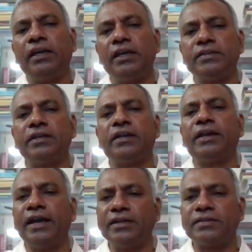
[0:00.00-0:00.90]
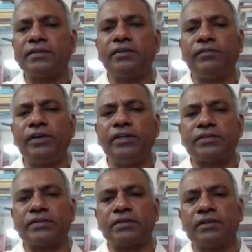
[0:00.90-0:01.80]
is a great
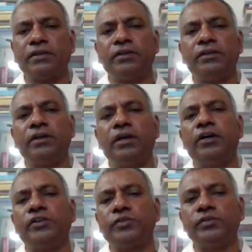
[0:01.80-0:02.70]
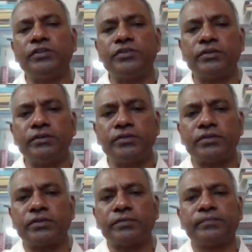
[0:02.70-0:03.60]
service to the
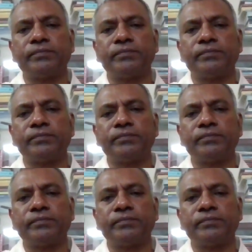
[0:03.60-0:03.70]
church.